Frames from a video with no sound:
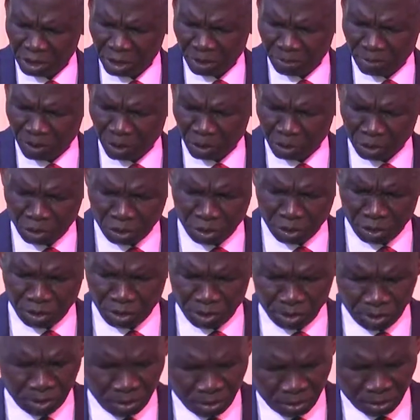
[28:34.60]
chapter
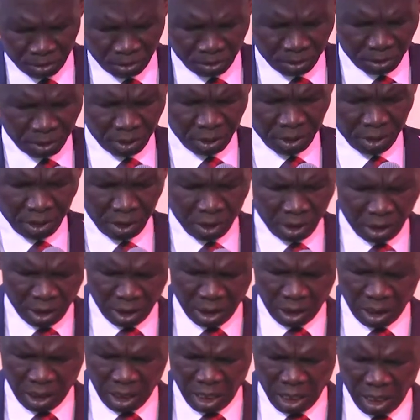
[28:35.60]
2.
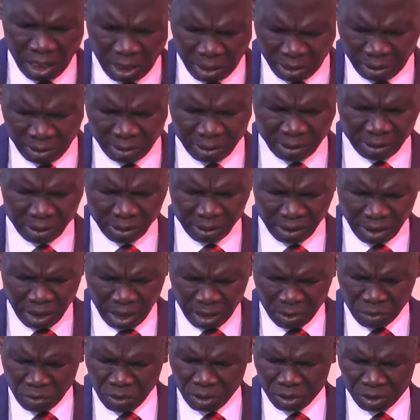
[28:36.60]
And
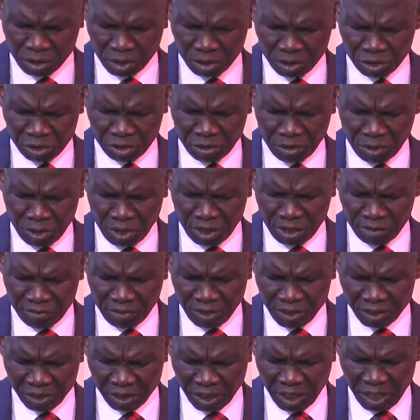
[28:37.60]
I want us to
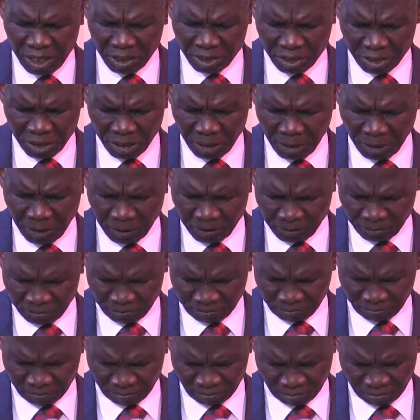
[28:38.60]
read verse 18.